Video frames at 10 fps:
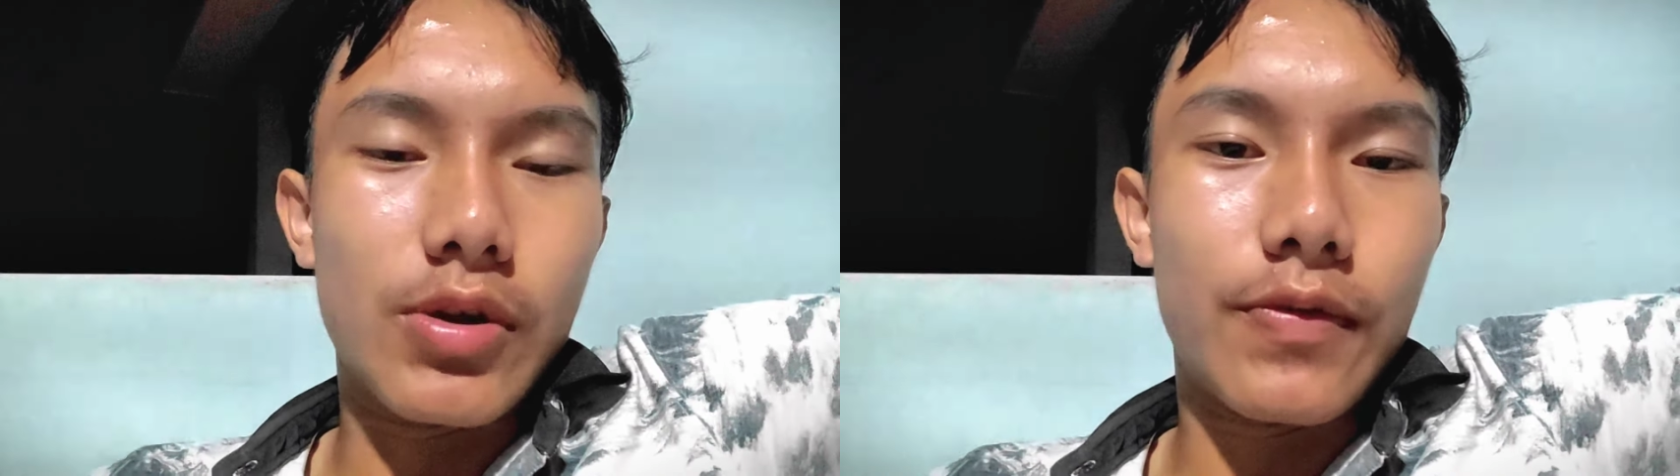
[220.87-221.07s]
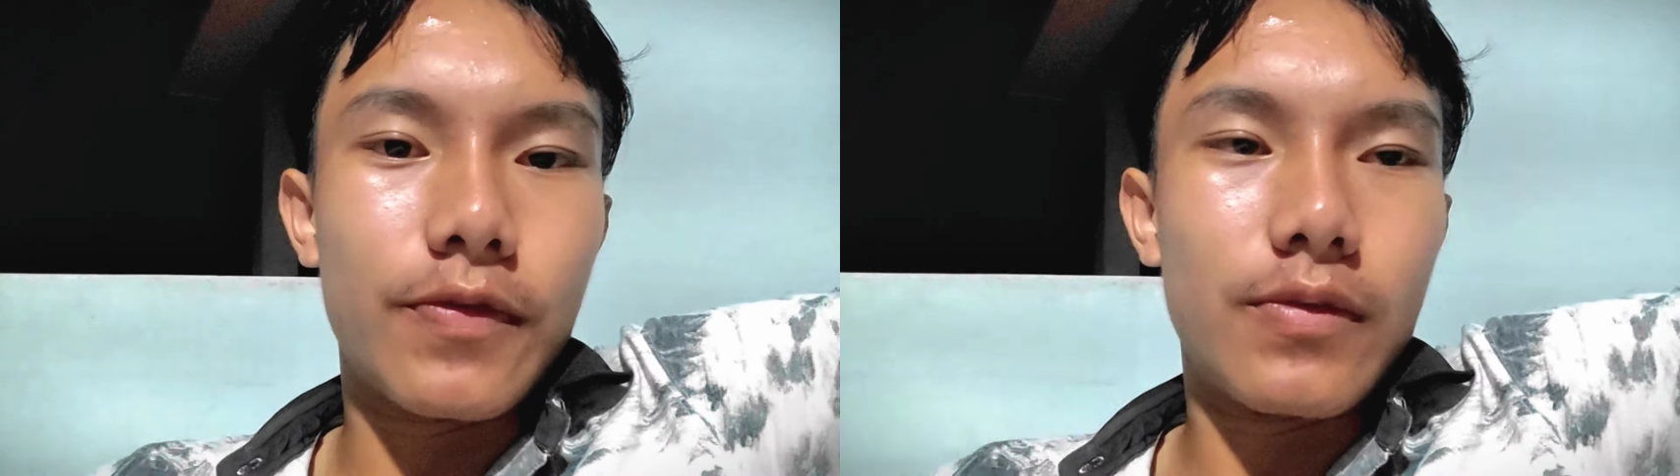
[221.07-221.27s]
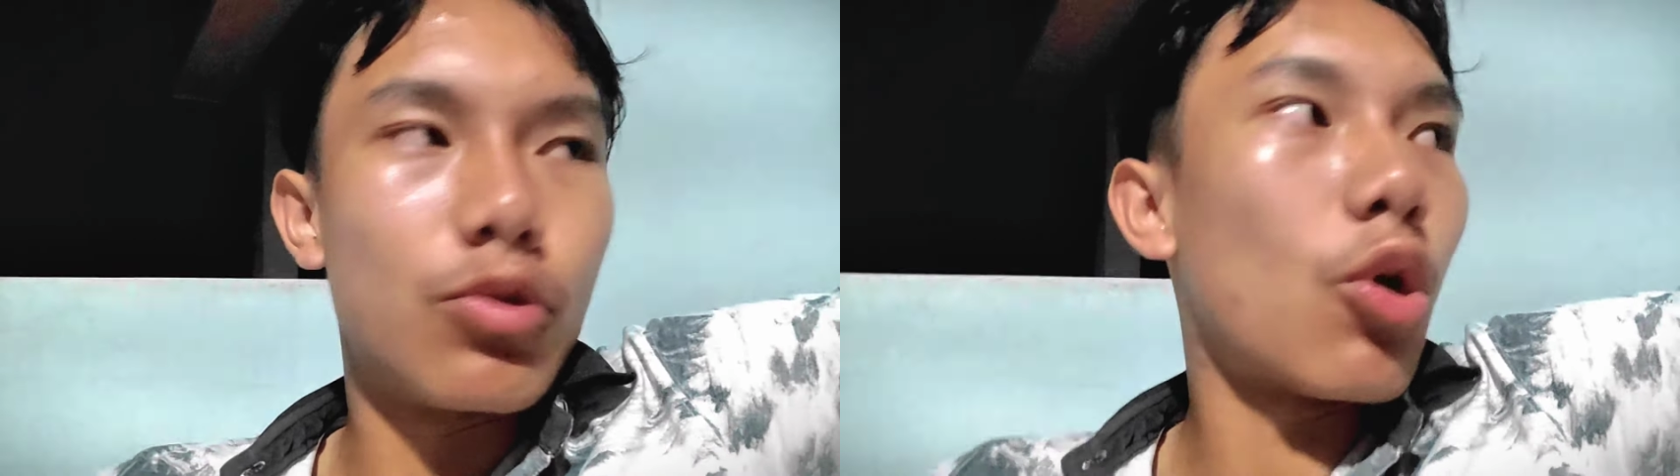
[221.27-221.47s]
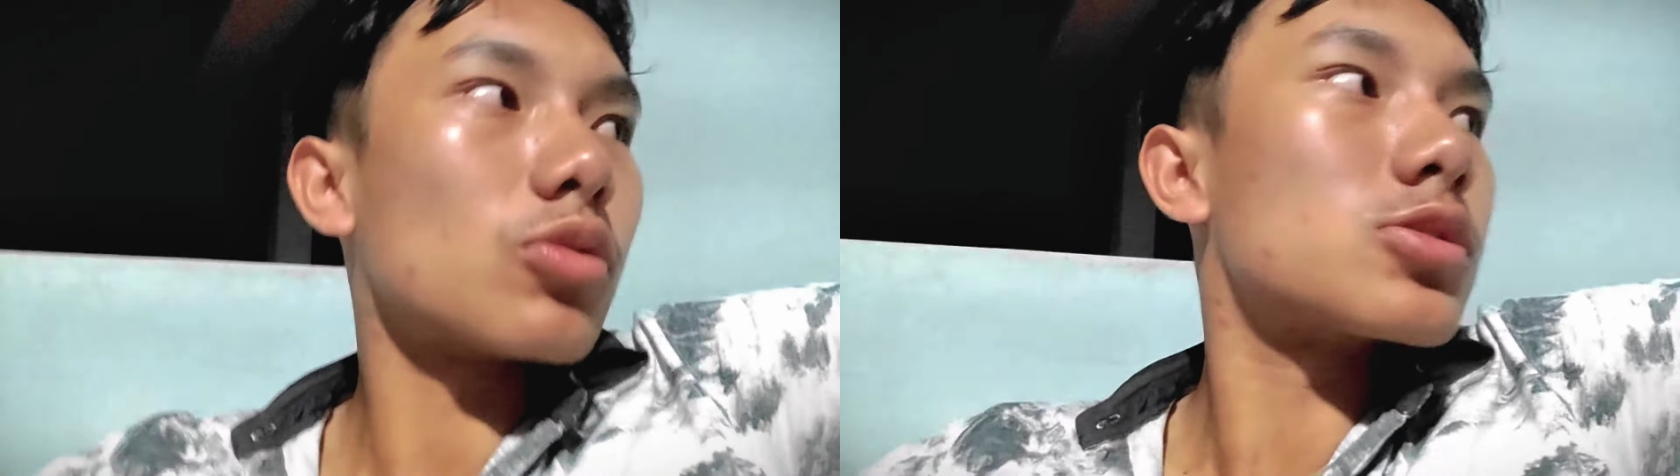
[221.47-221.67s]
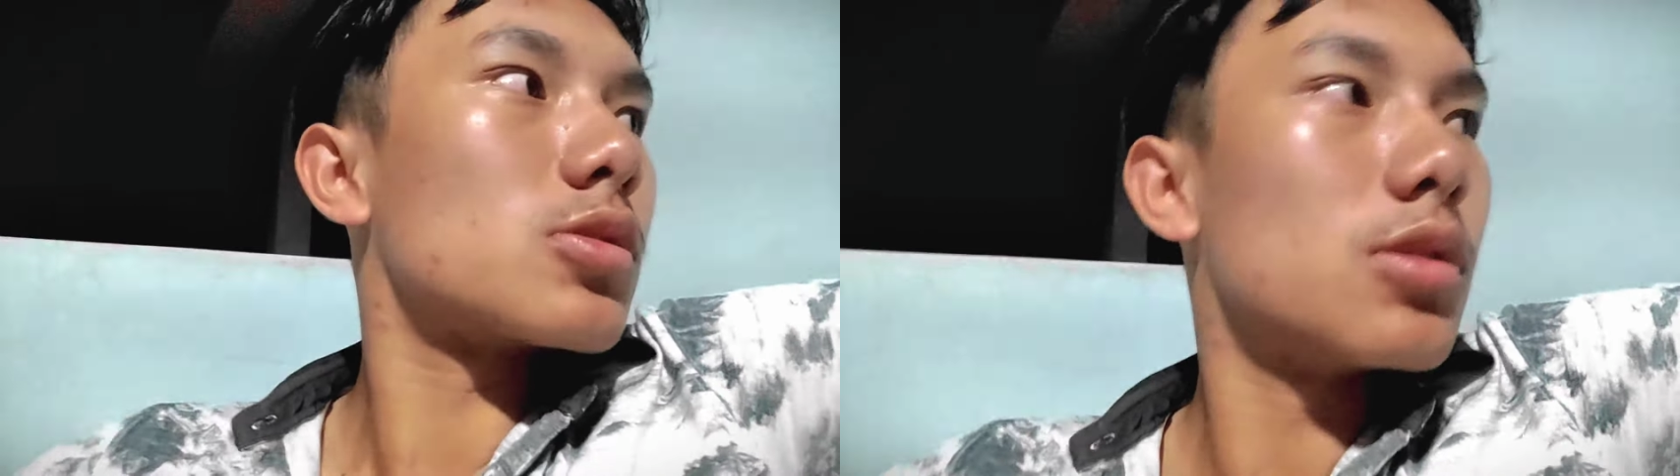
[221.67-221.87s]
you have
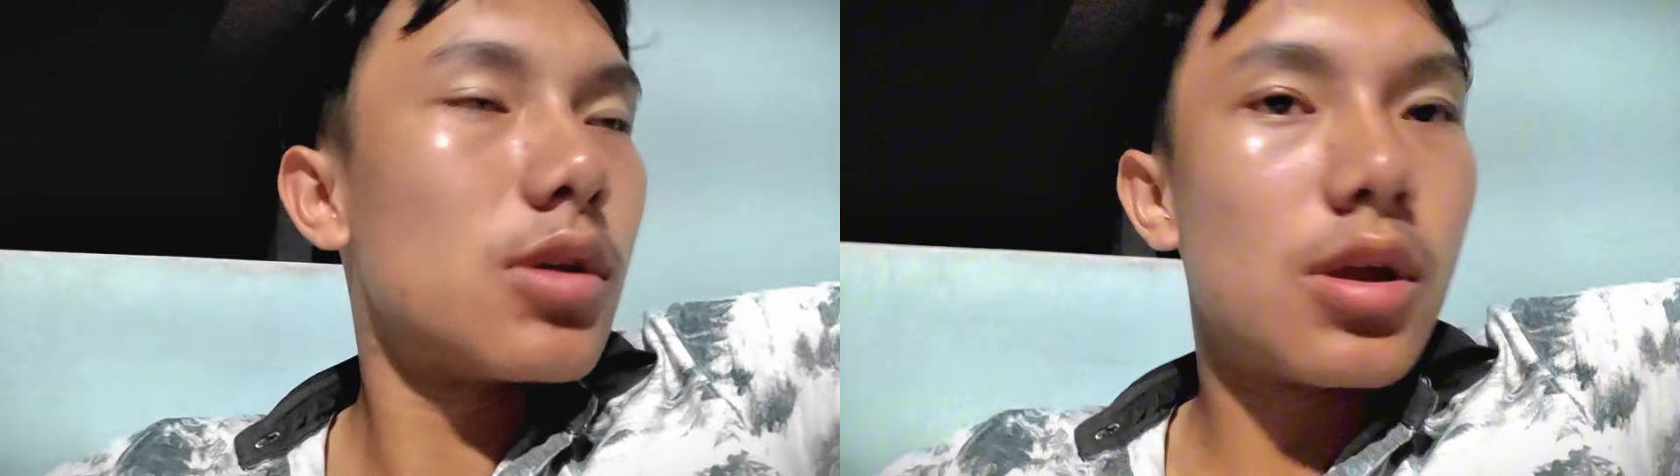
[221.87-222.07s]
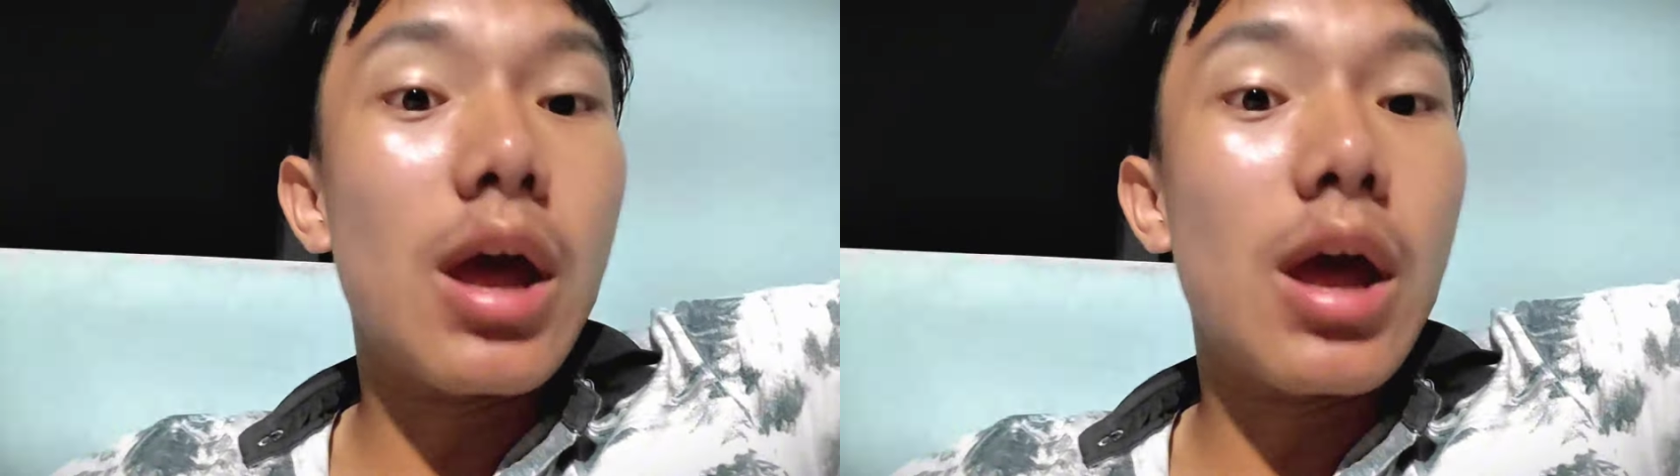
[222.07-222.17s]
lost,